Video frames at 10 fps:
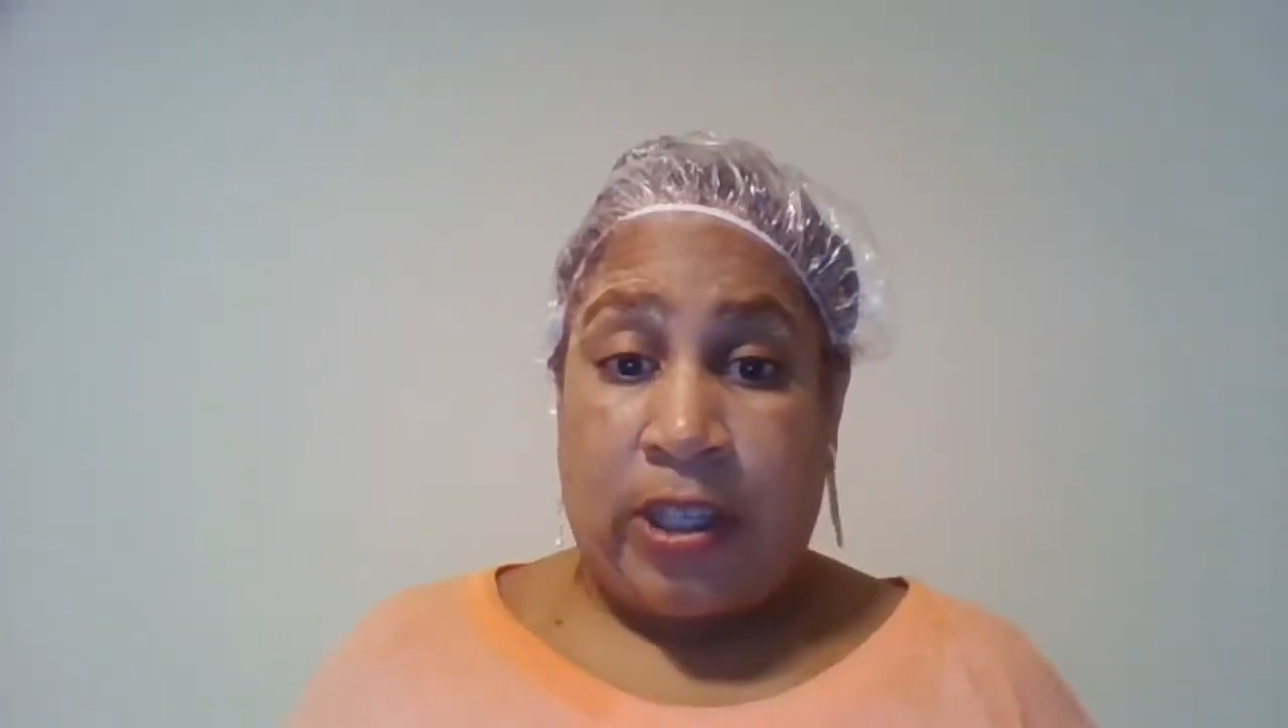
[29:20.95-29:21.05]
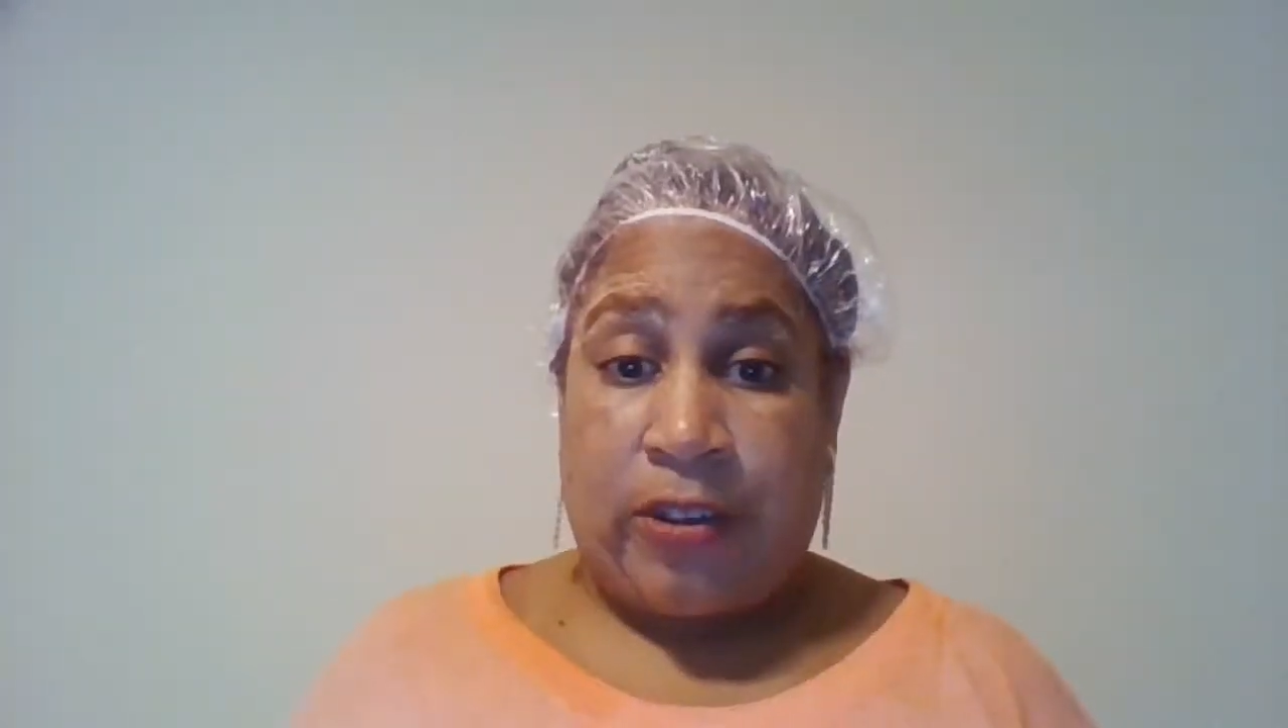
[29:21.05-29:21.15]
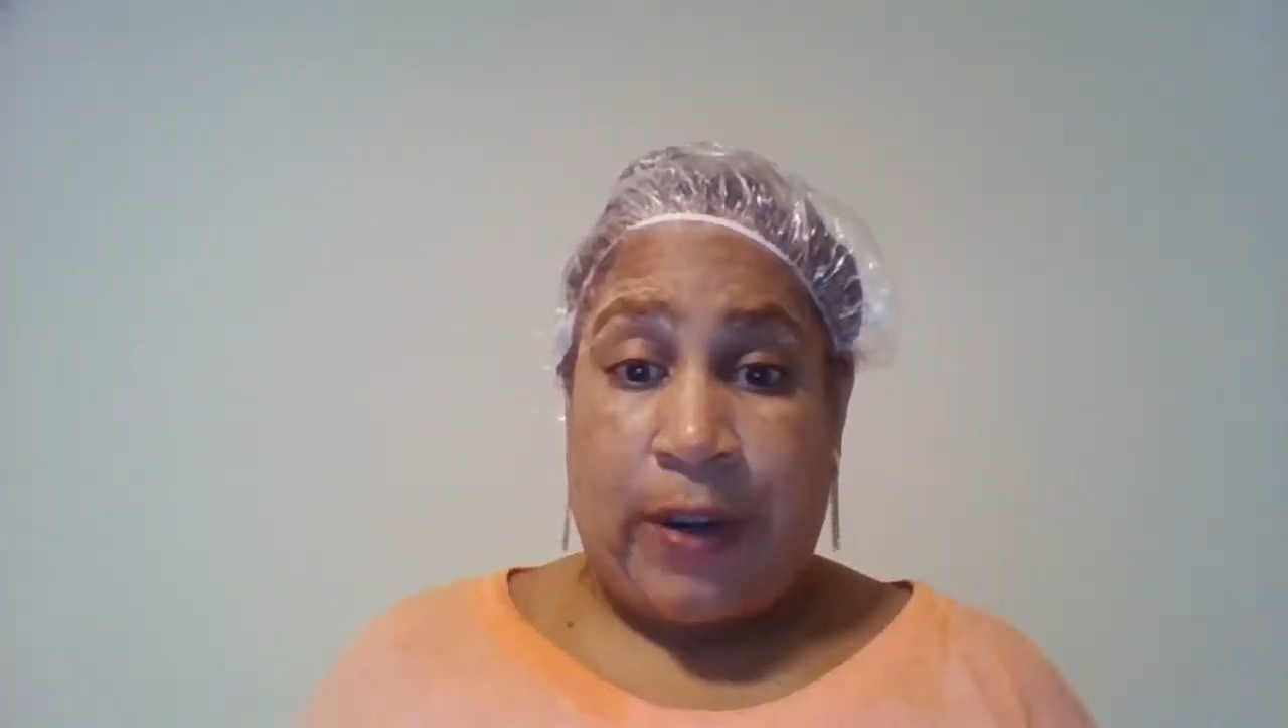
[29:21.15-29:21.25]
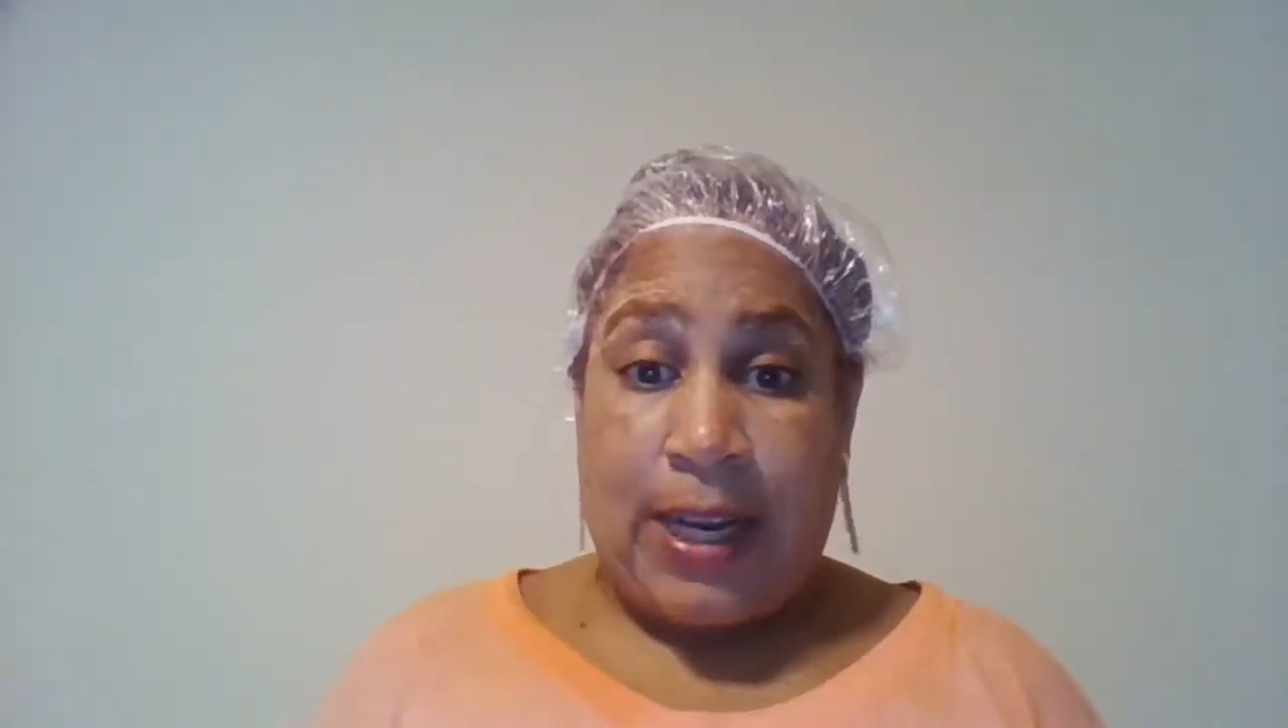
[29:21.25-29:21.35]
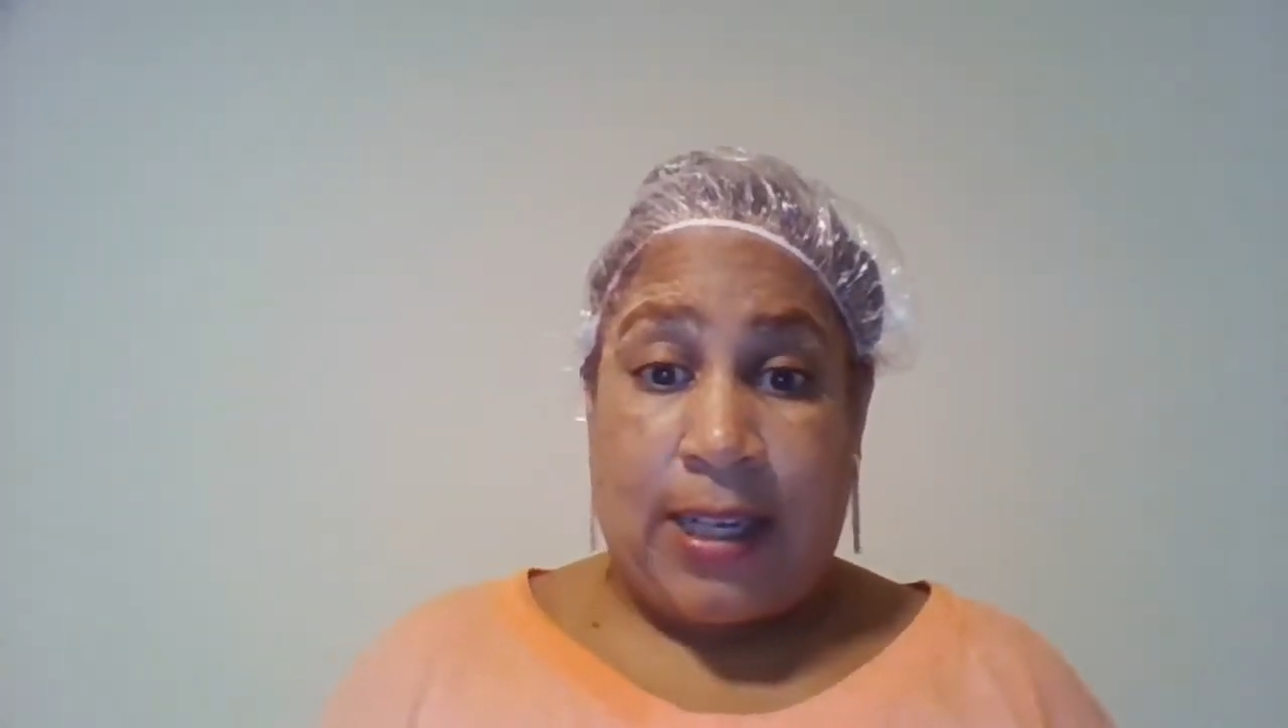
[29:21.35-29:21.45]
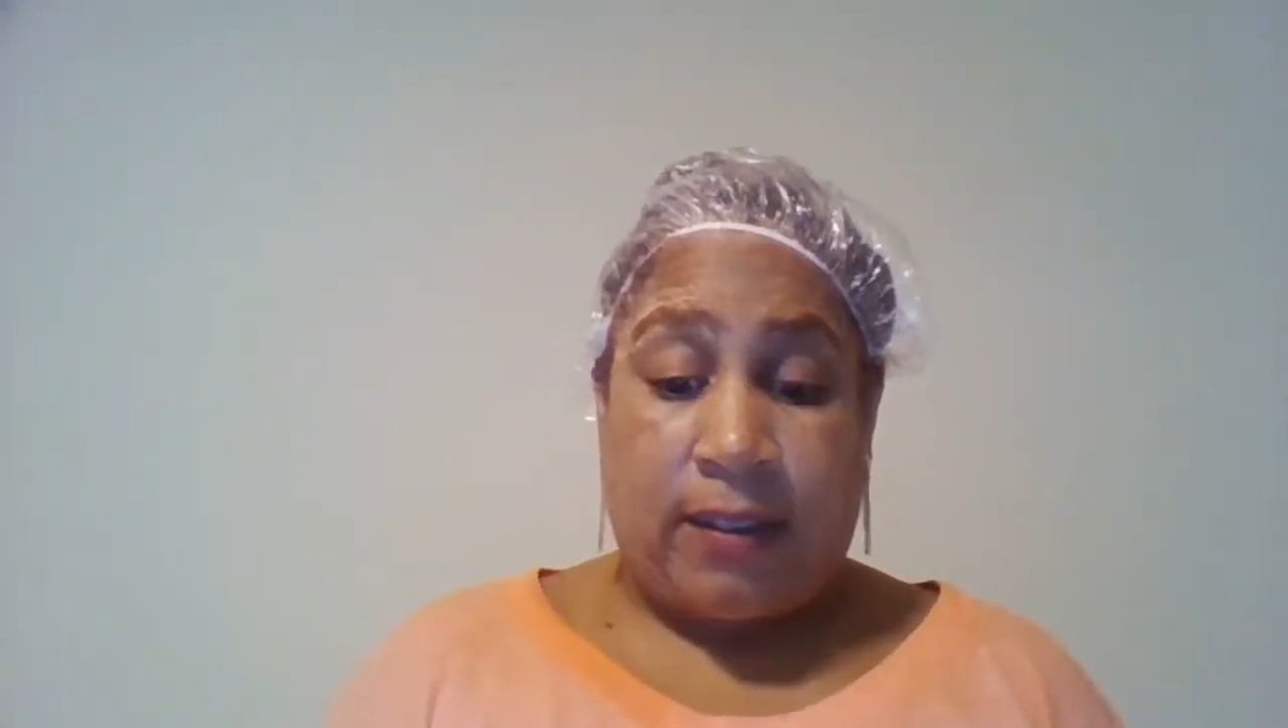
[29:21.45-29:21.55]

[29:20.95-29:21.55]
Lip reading: great.